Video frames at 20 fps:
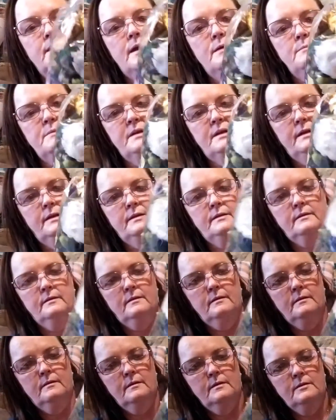I mean,
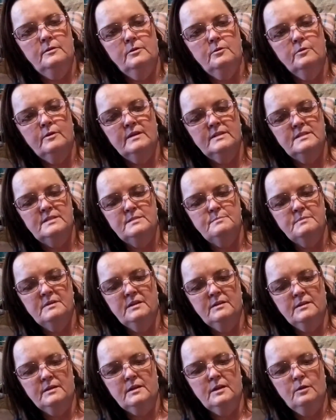you can
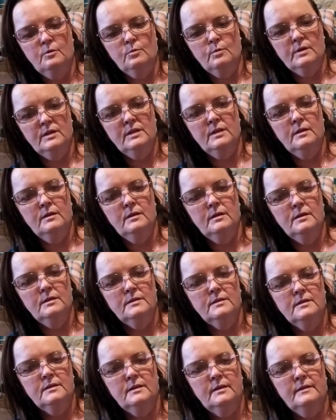smell the coconut
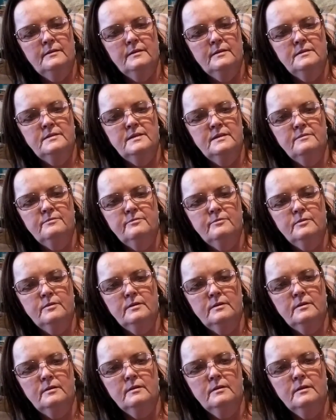and the
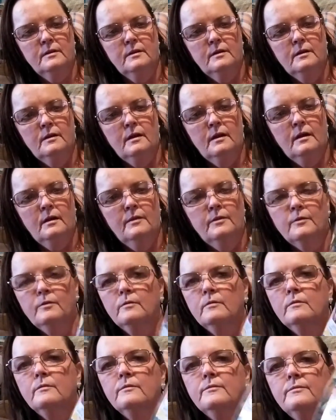different other
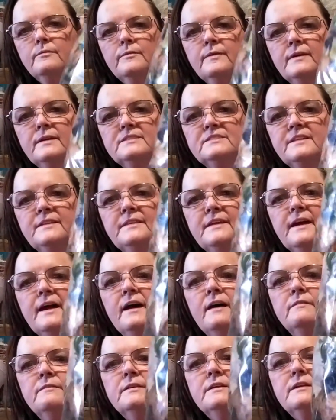things that they
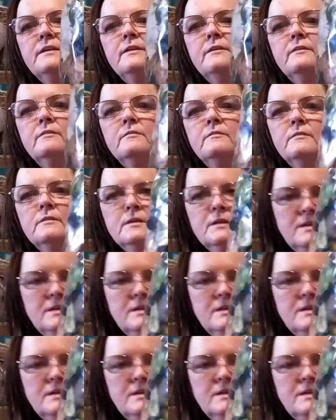have in here.